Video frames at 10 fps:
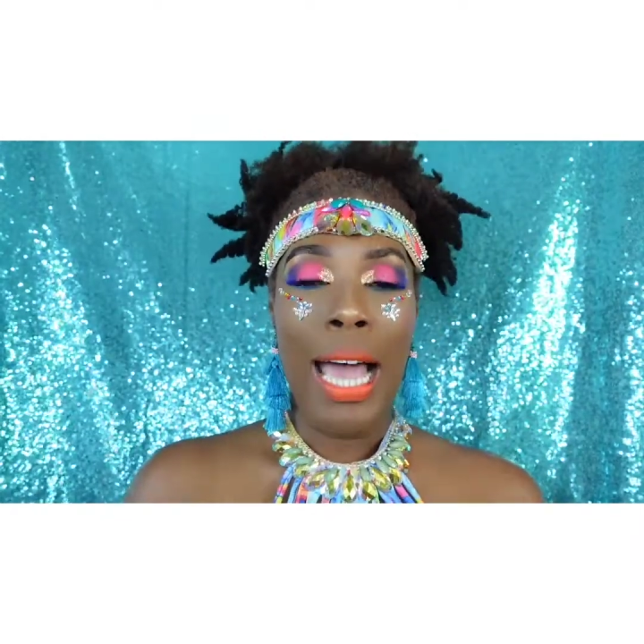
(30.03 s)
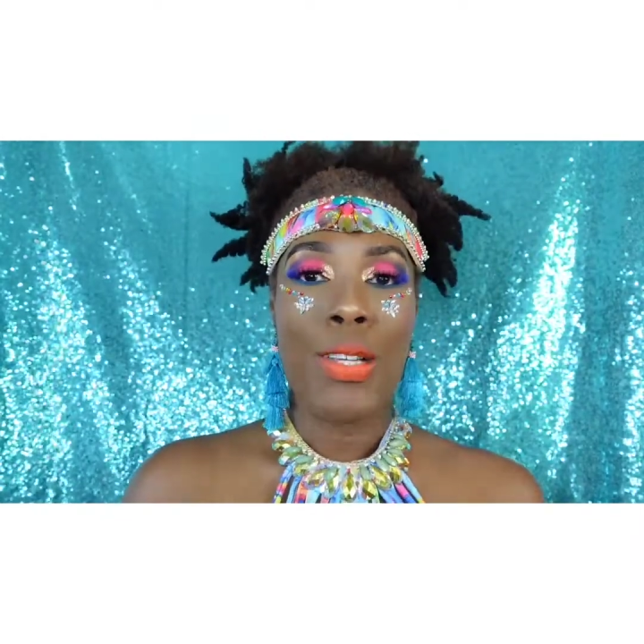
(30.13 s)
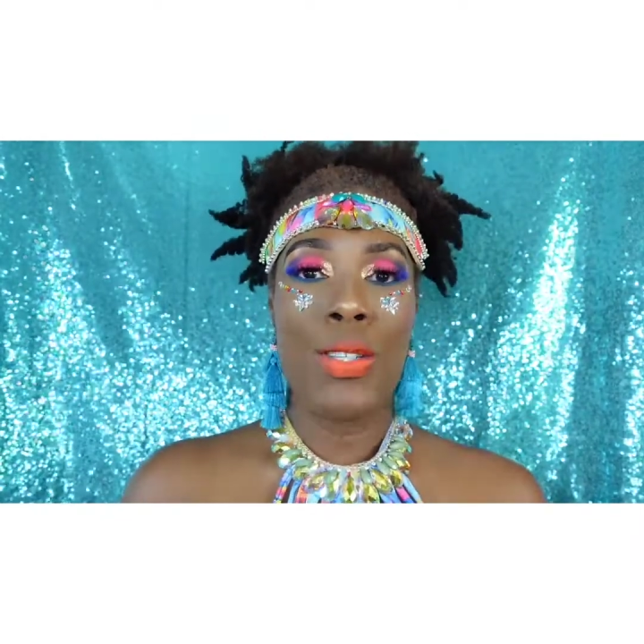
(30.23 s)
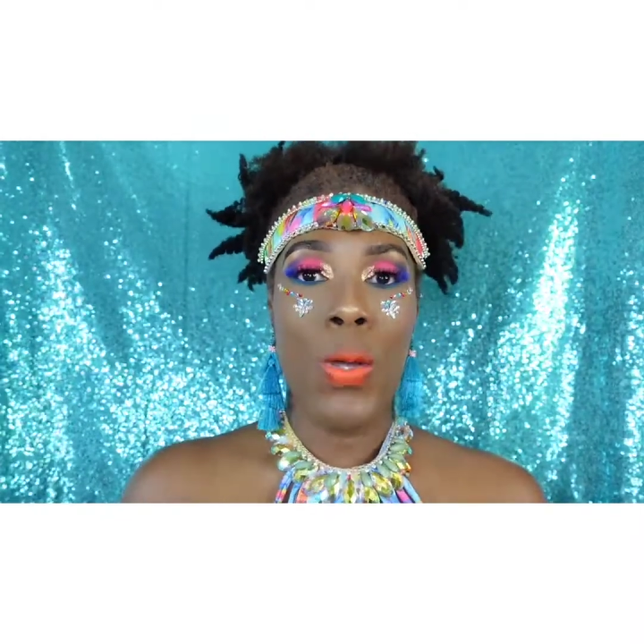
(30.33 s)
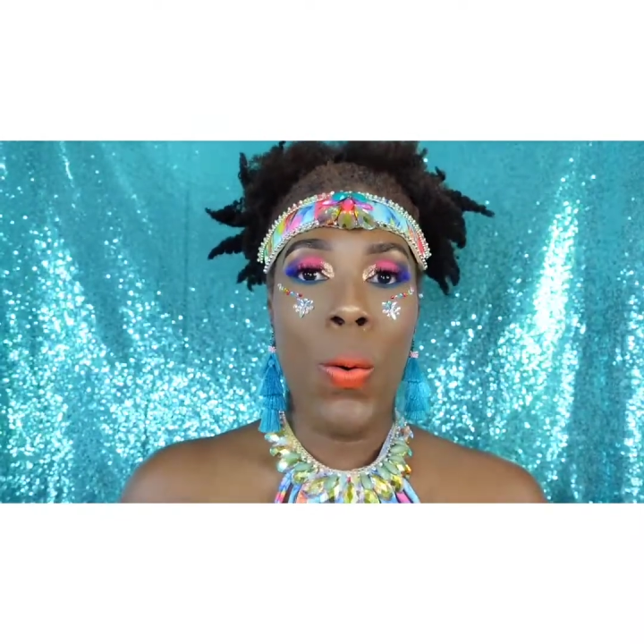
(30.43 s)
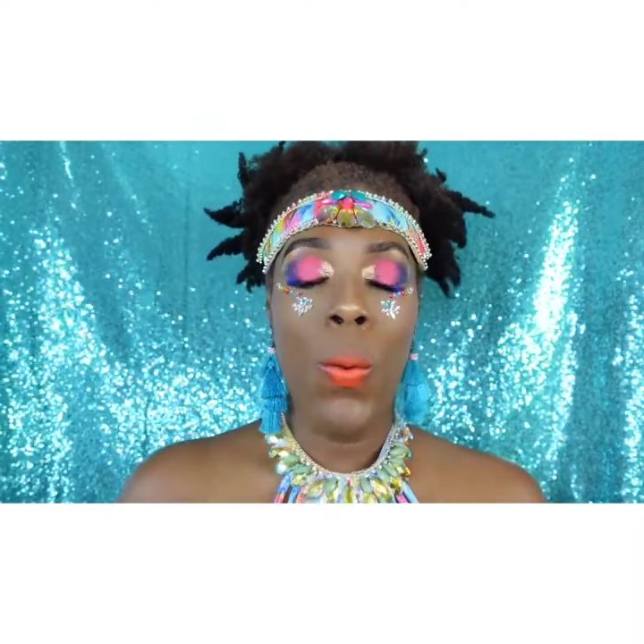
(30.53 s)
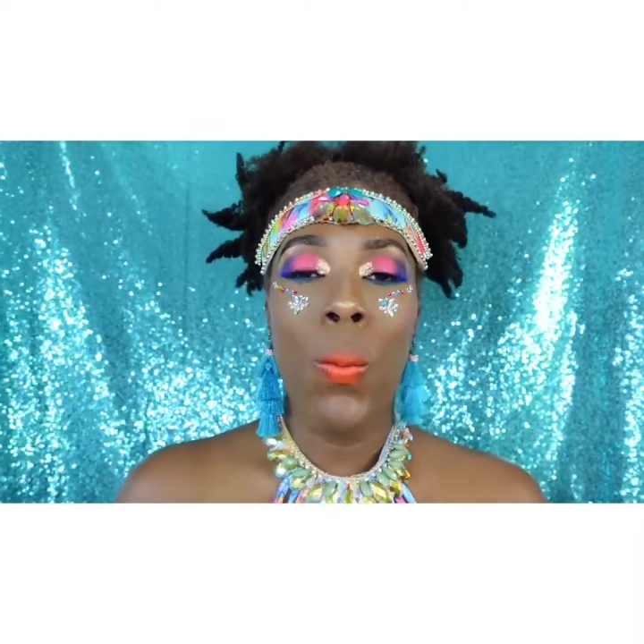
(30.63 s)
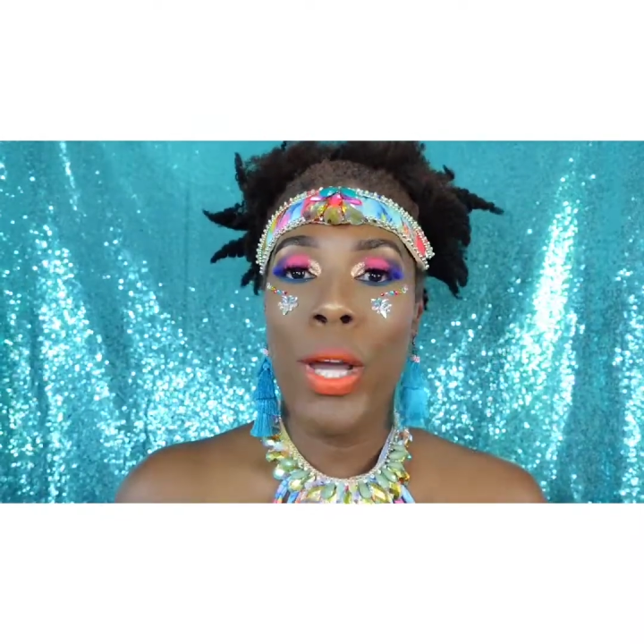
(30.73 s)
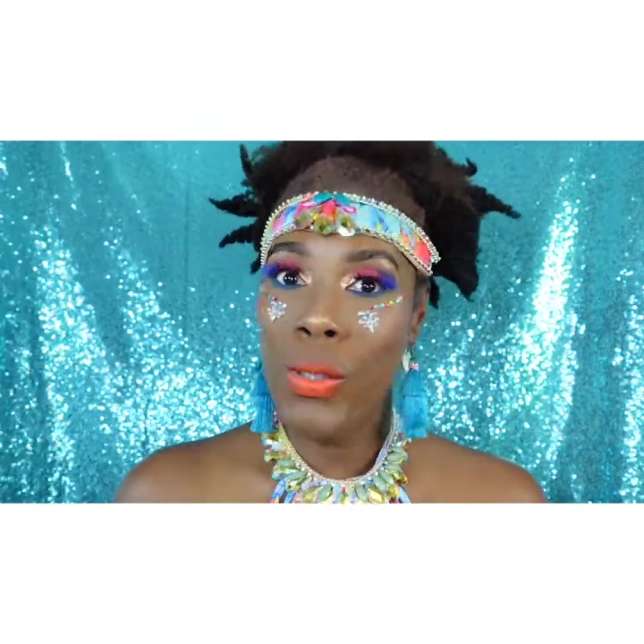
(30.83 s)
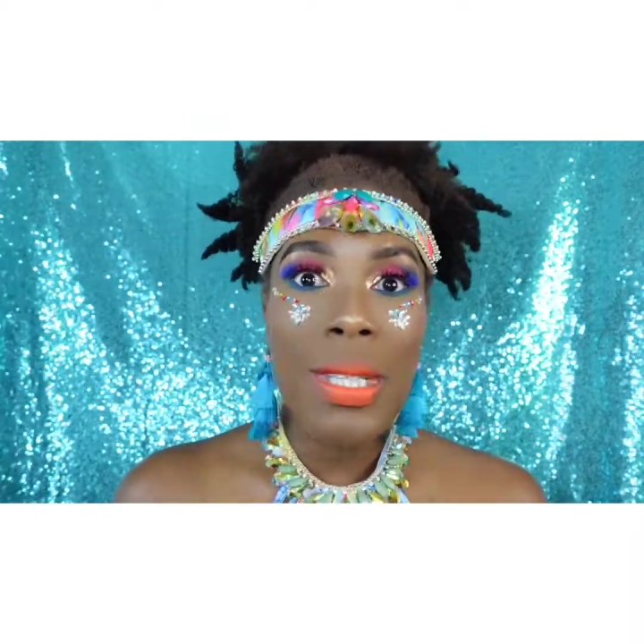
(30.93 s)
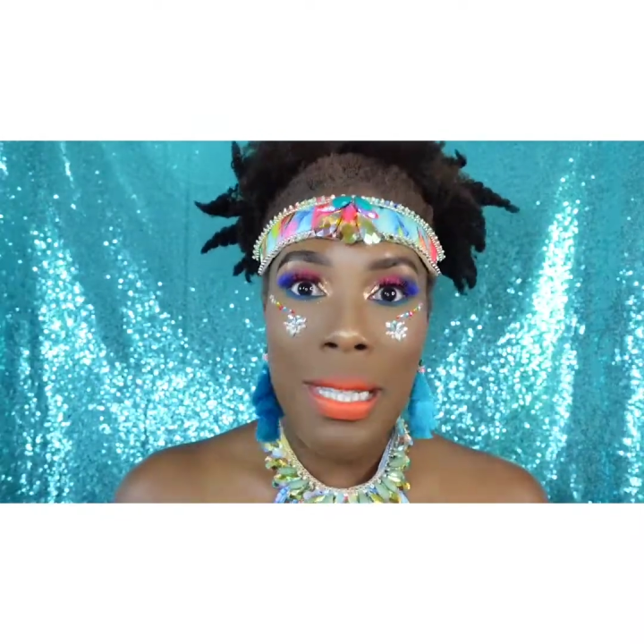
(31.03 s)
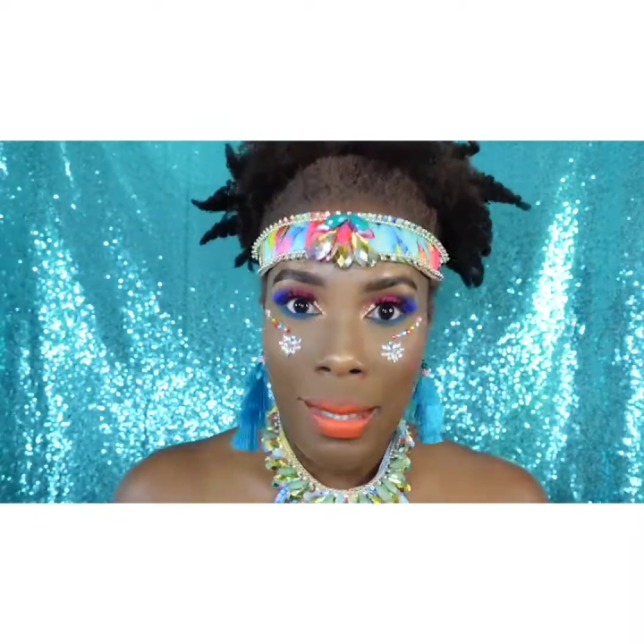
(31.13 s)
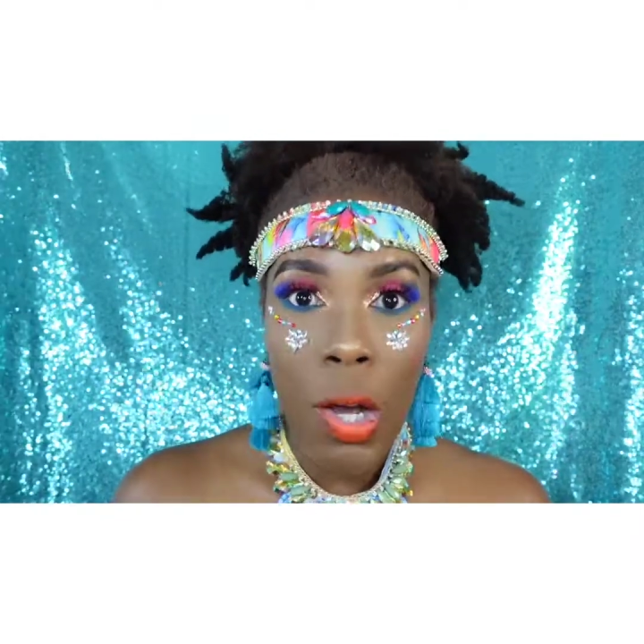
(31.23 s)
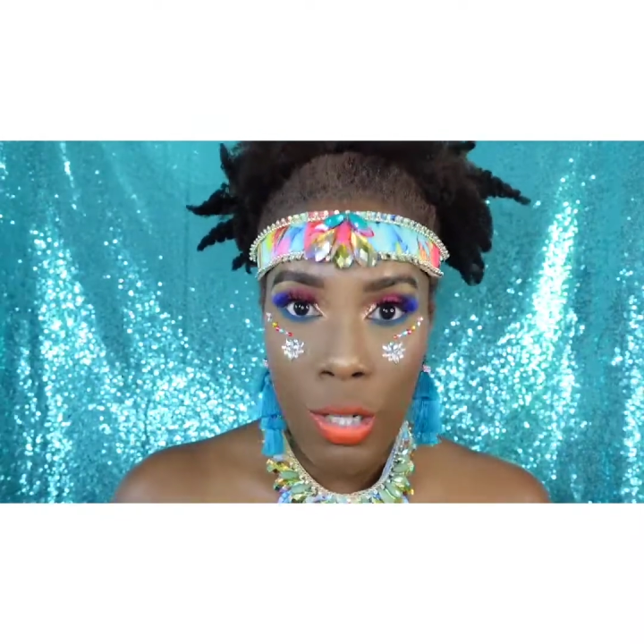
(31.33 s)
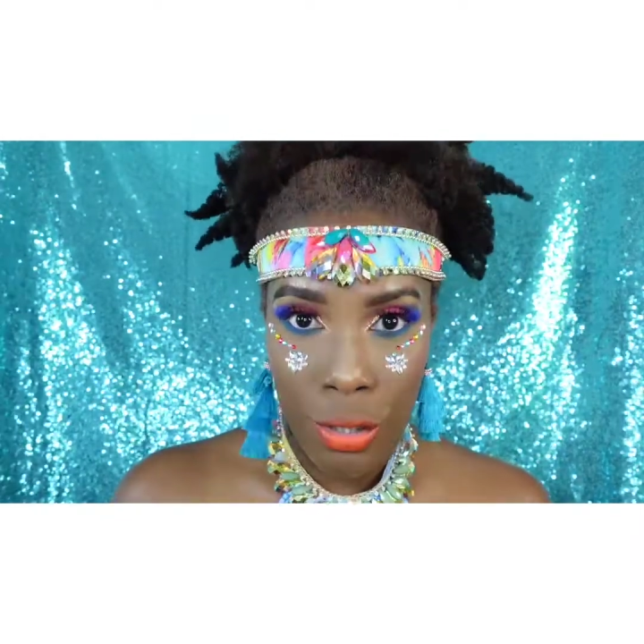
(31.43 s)
So when you see the
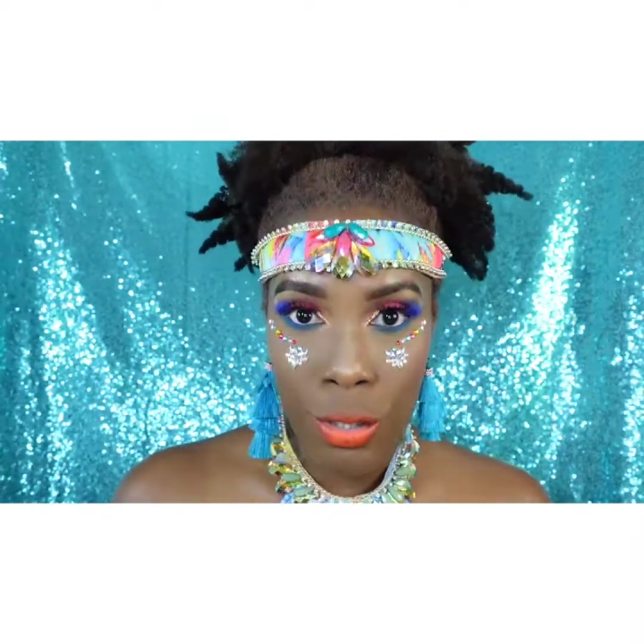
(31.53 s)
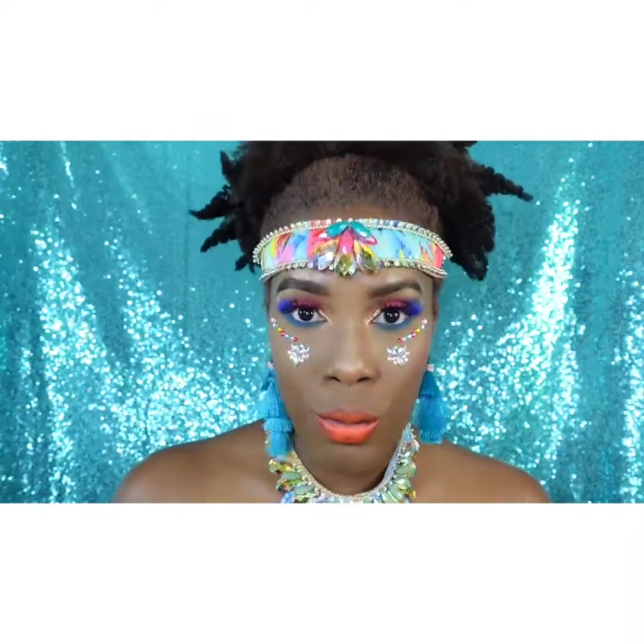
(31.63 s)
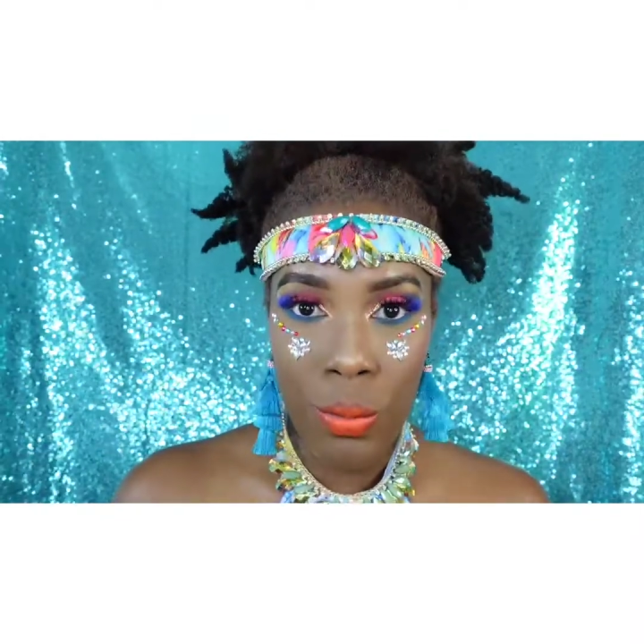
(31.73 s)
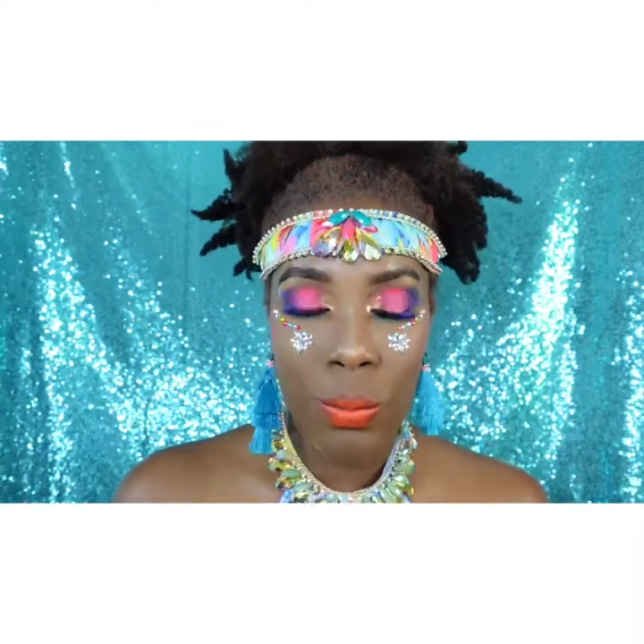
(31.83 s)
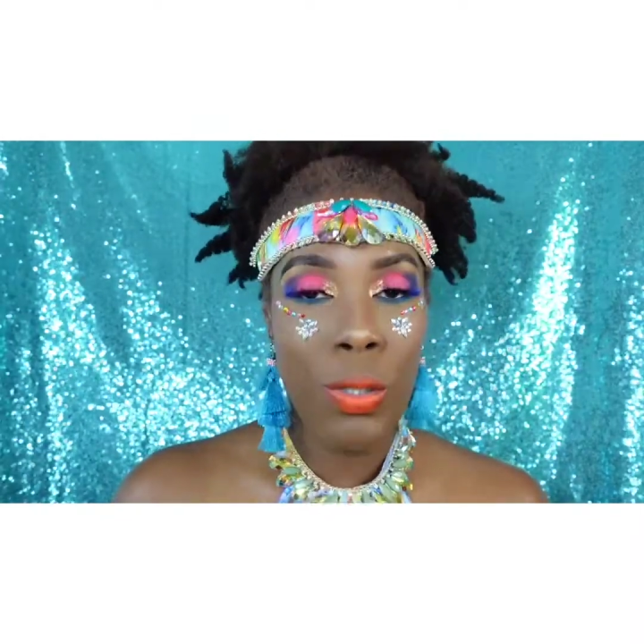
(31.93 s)
costume,